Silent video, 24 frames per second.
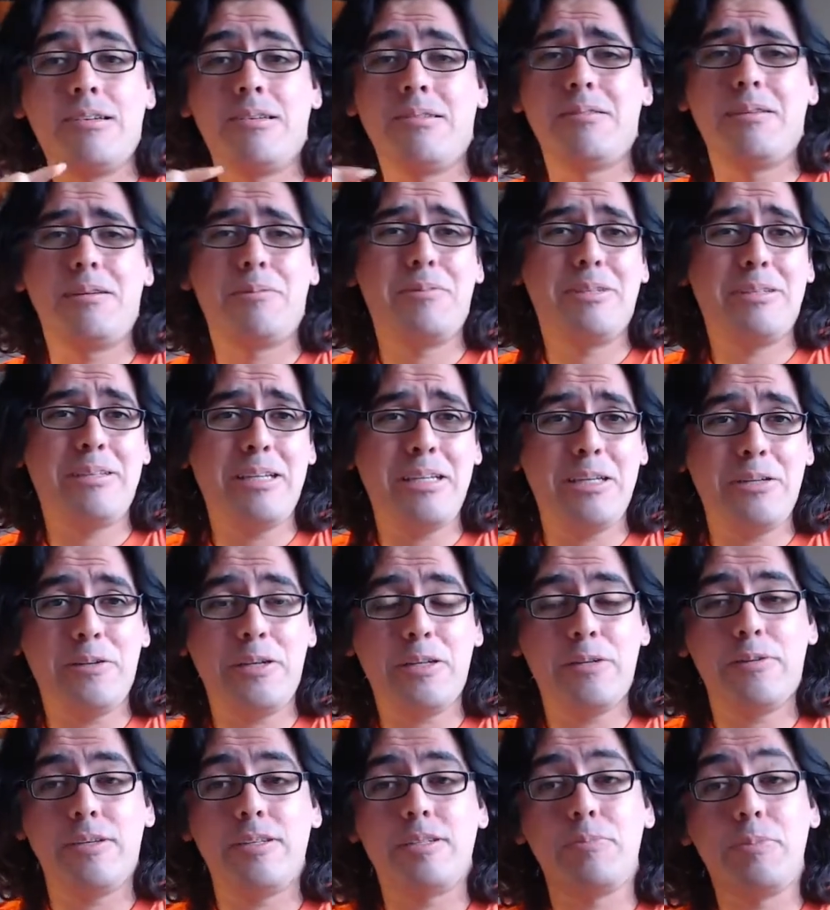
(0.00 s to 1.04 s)
Well, I'm going to tell you
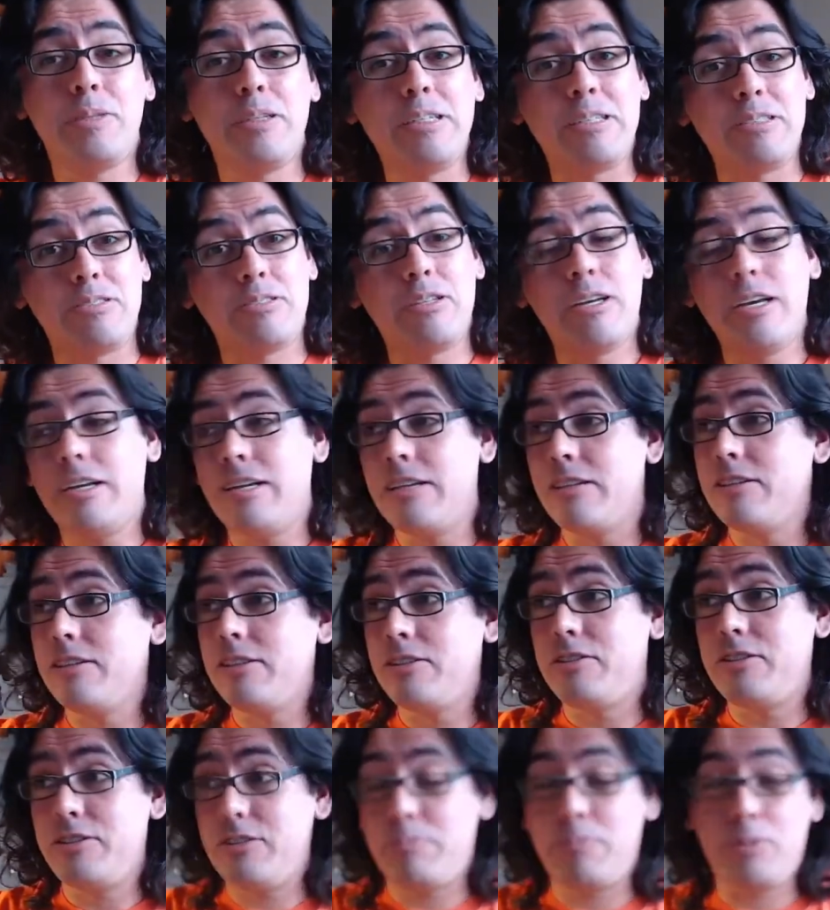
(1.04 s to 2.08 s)
anyways, because
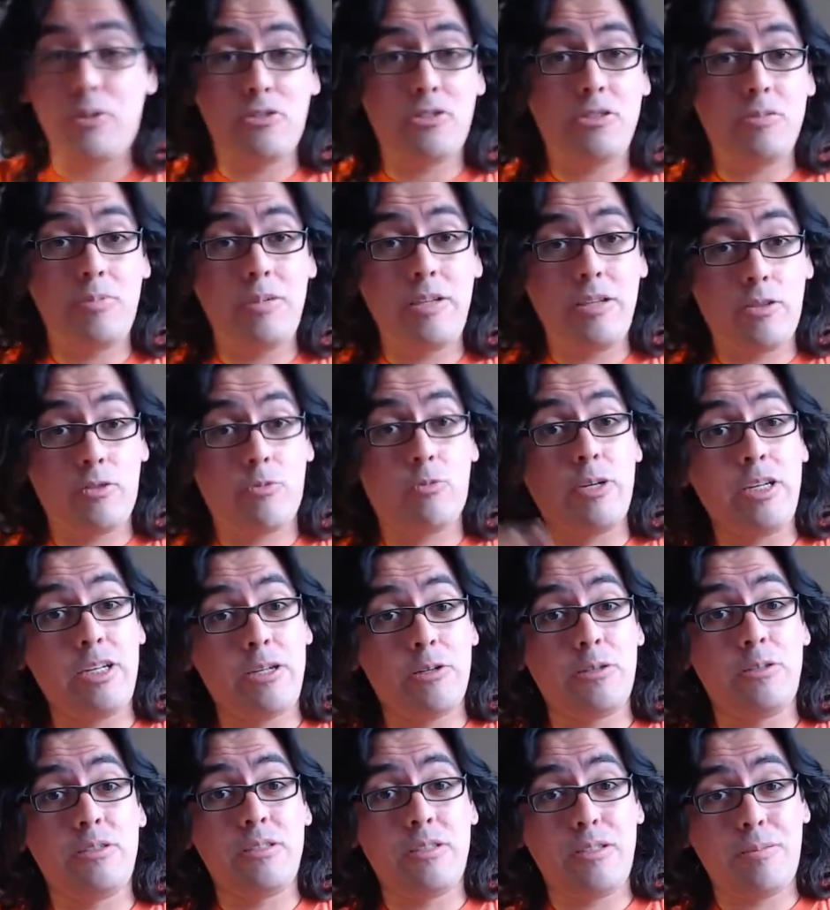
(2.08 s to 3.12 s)
this is supposed to be 3
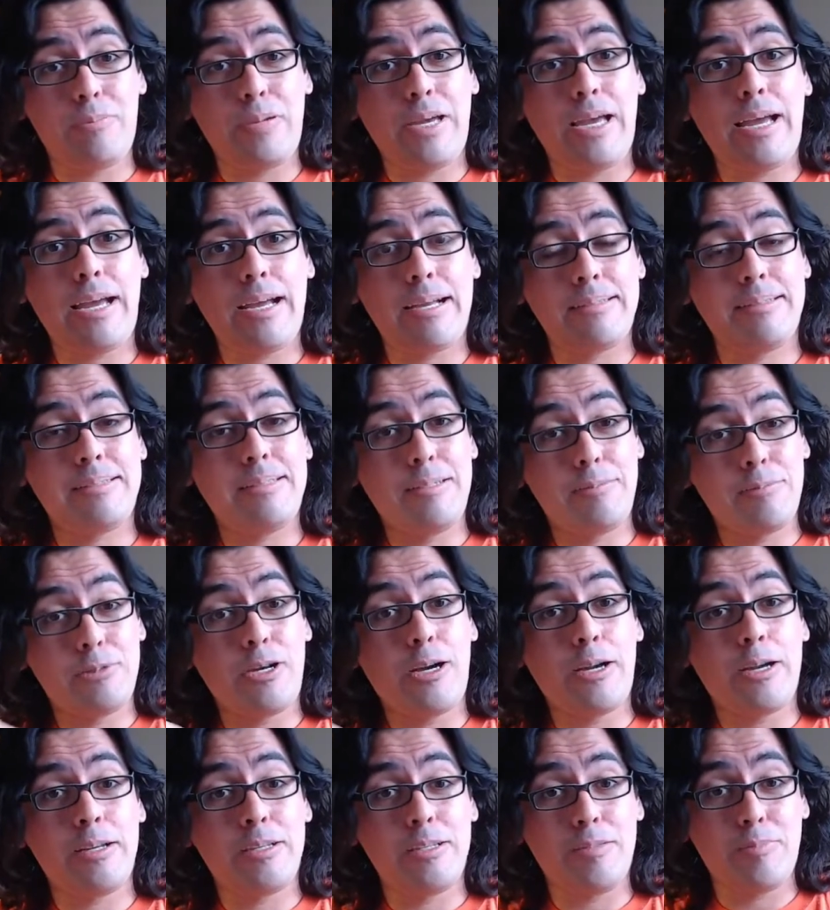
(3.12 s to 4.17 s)
years in the past, and I'm
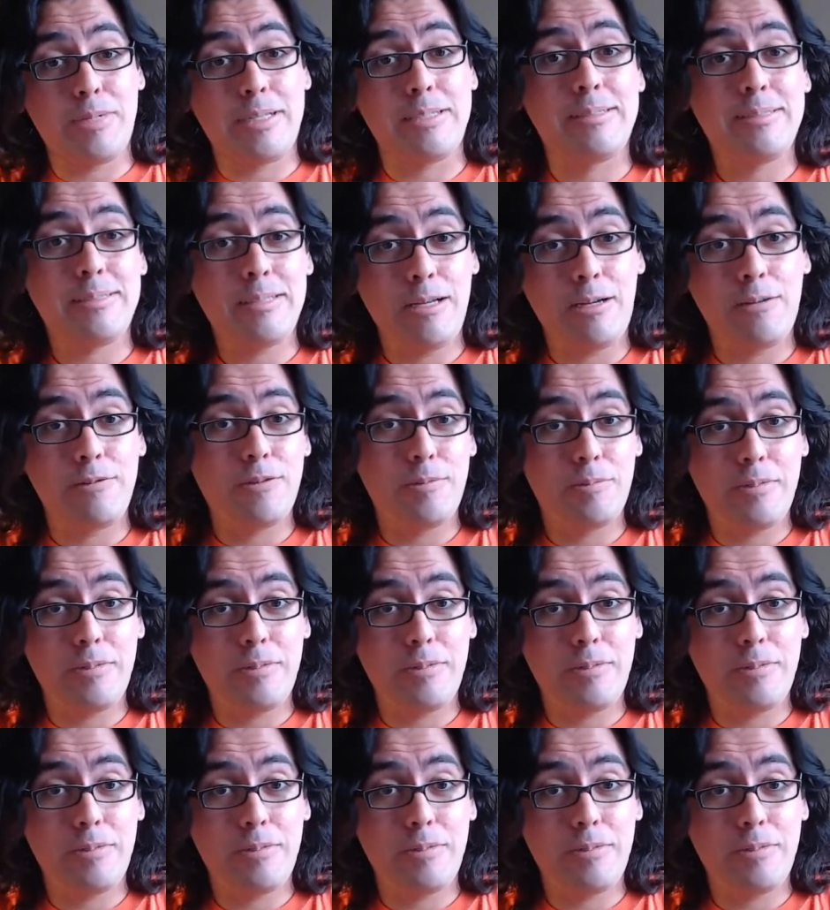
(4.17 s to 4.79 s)
talking to myself.